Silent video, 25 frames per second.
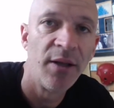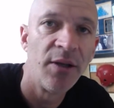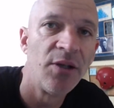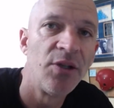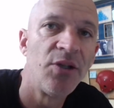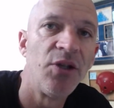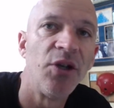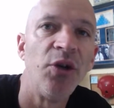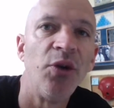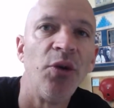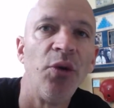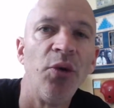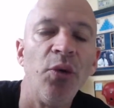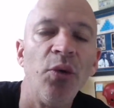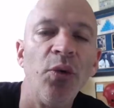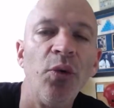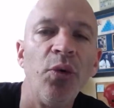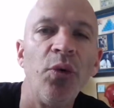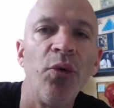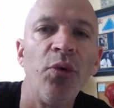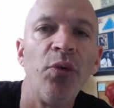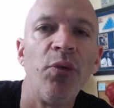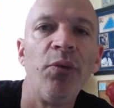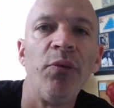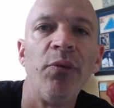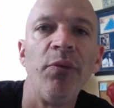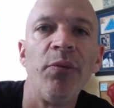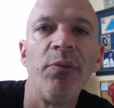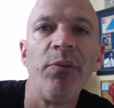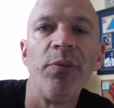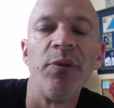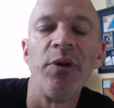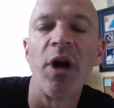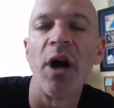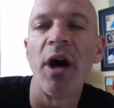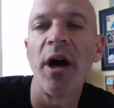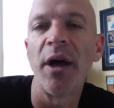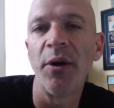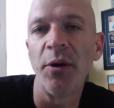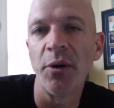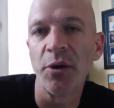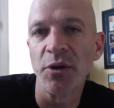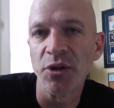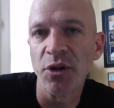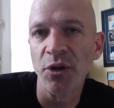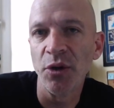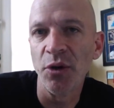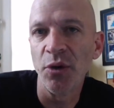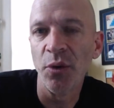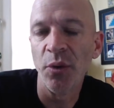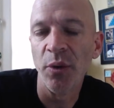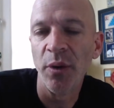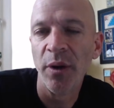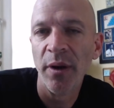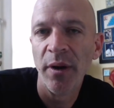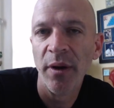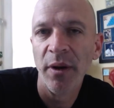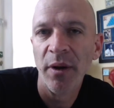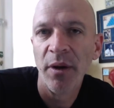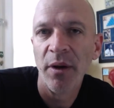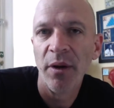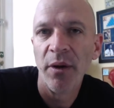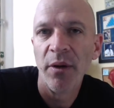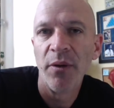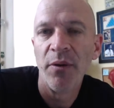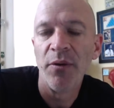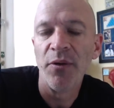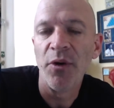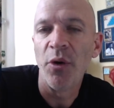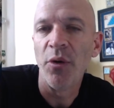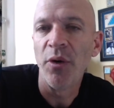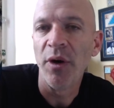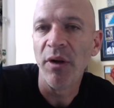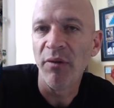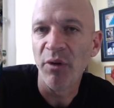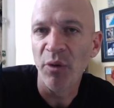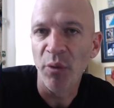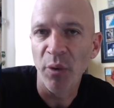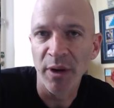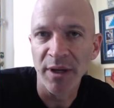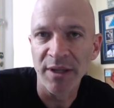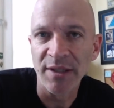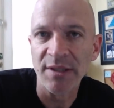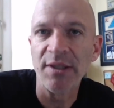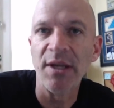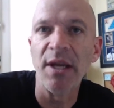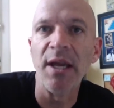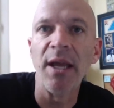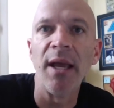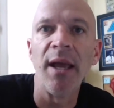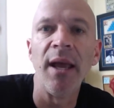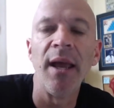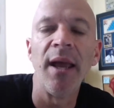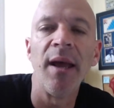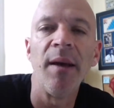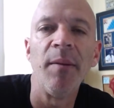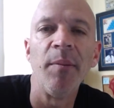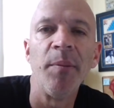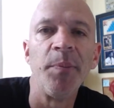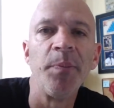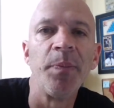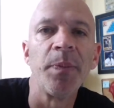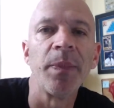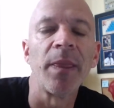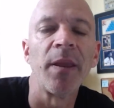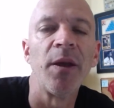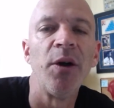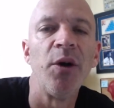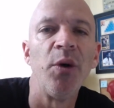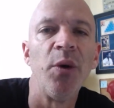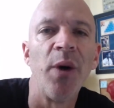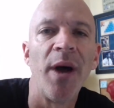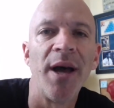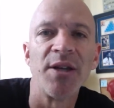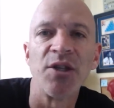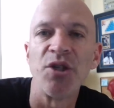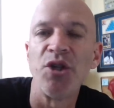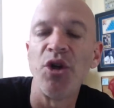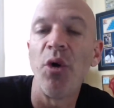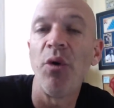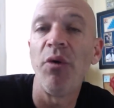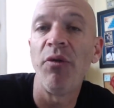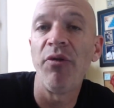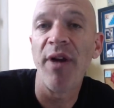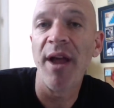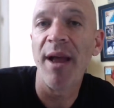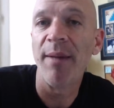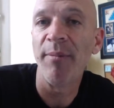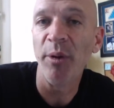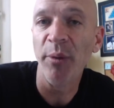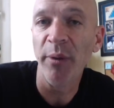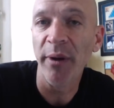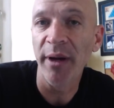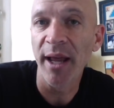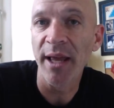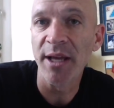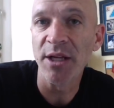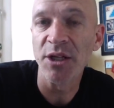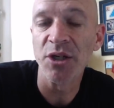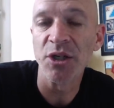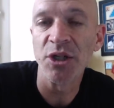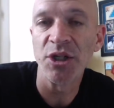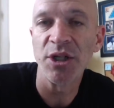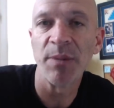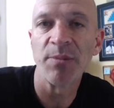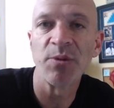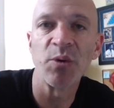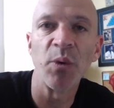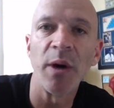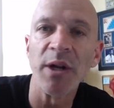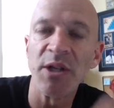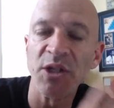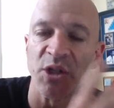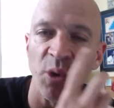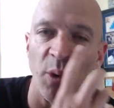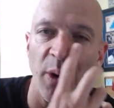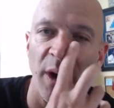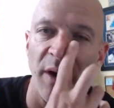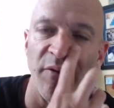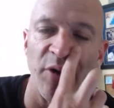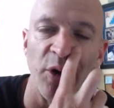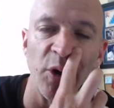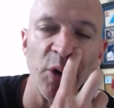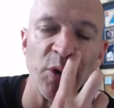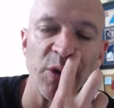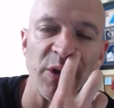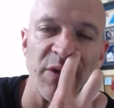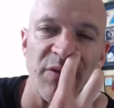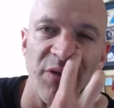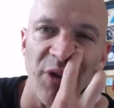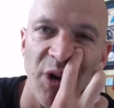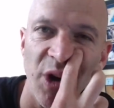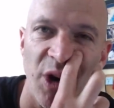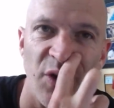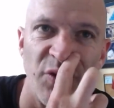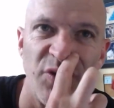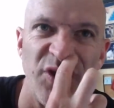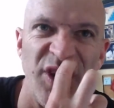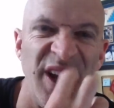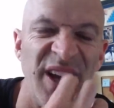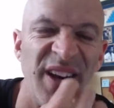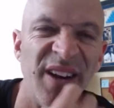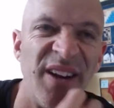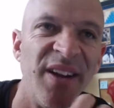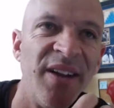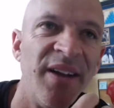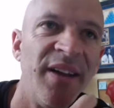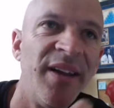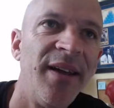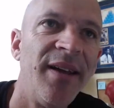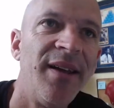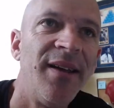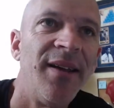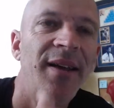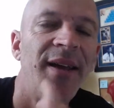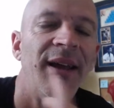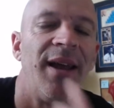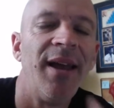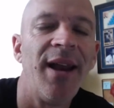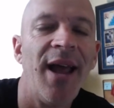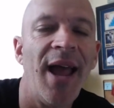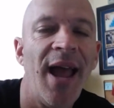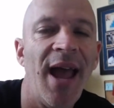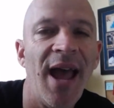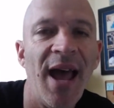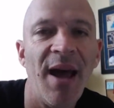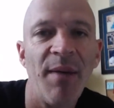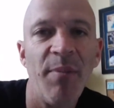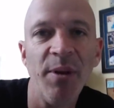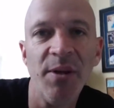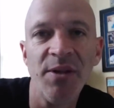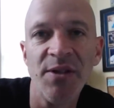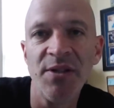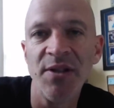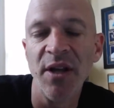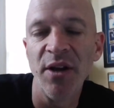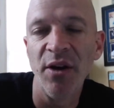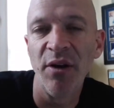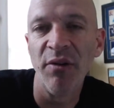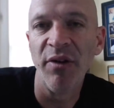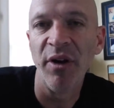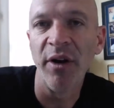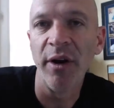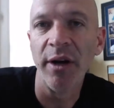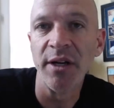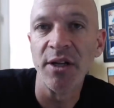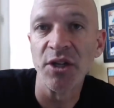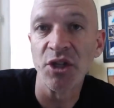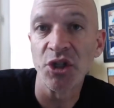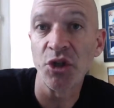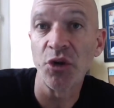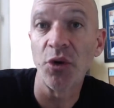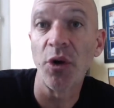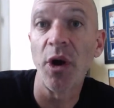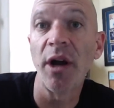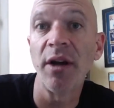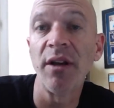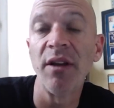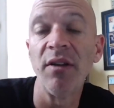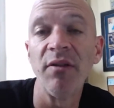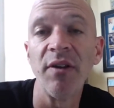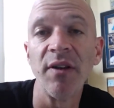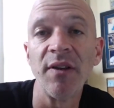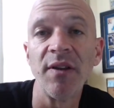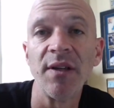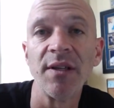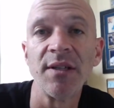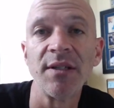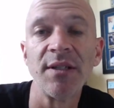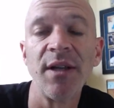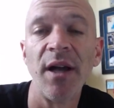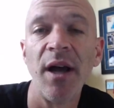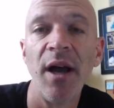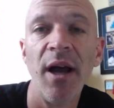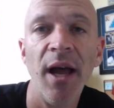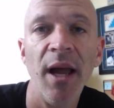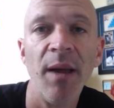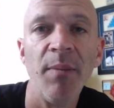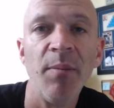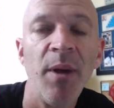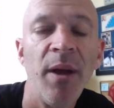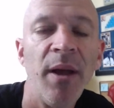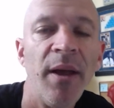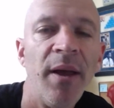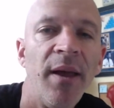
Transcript: to daughters who don't even want to see him, who has no family relationships whatsoever, who's involved in, in habits that are very destructive at this time.